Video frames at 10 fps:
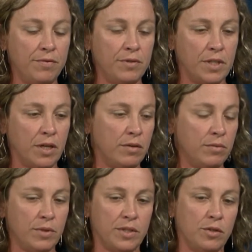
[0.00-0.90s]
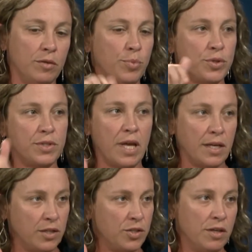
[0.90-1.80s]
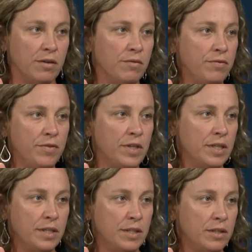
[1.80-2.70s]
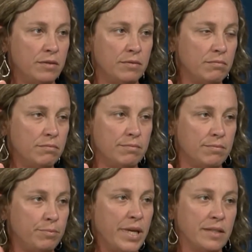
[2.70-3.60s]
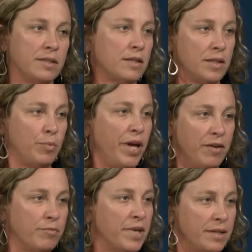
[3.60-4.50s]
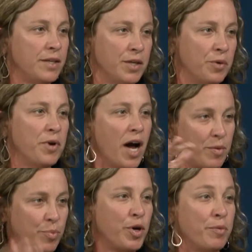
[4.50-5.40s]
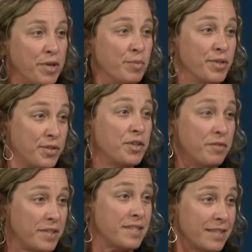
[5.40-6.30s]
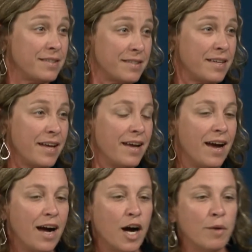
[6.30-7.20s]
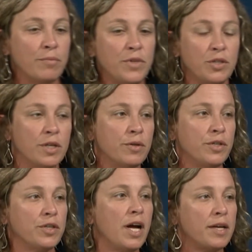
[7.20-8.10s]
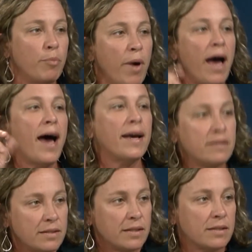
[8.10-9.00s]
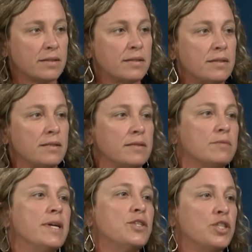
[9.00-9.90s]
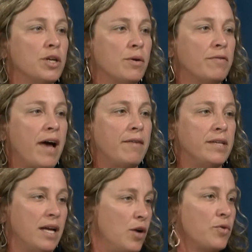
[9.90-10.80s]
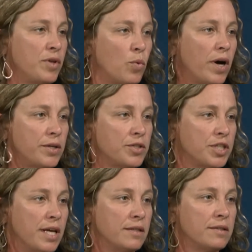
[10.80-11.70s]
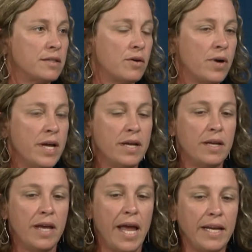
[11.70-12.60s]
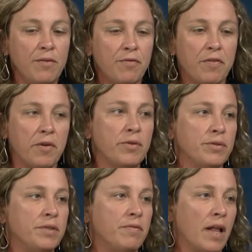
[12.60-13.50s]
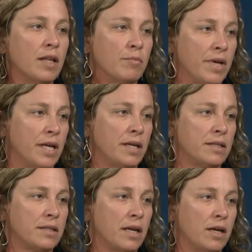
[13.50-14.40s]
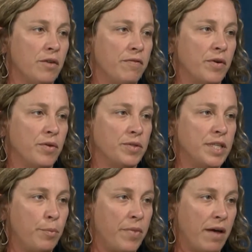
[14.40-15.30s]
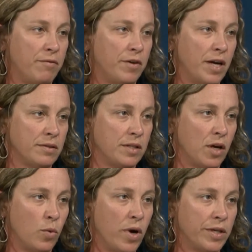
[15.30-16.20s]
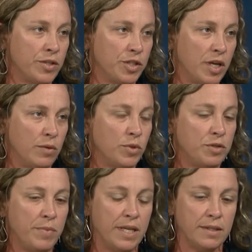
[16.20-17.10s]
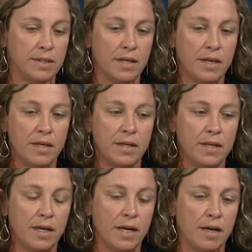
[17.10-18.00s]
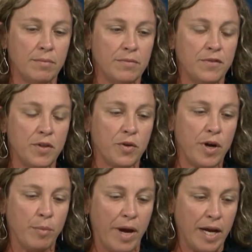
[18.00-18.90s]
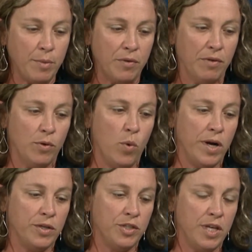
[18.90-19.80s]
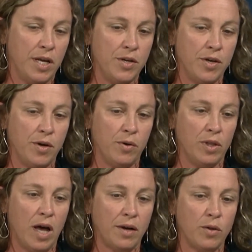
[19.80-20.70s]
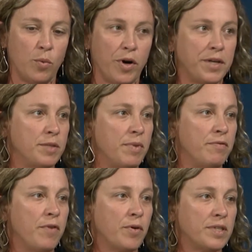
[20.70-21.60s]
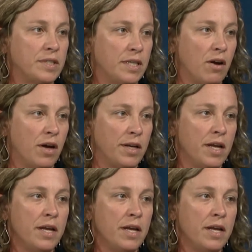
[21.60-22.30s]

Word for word: you know, a certain percentage of basically pavement, you know, non-permeable right. surfaces, right. Um, you know, you're kind of past this ratio of having a healthy watershed. And so any further development is going to further tip that for us in our watershed, which means um, for the Great Miami River watershed, you know, a lot of the work has been focusing on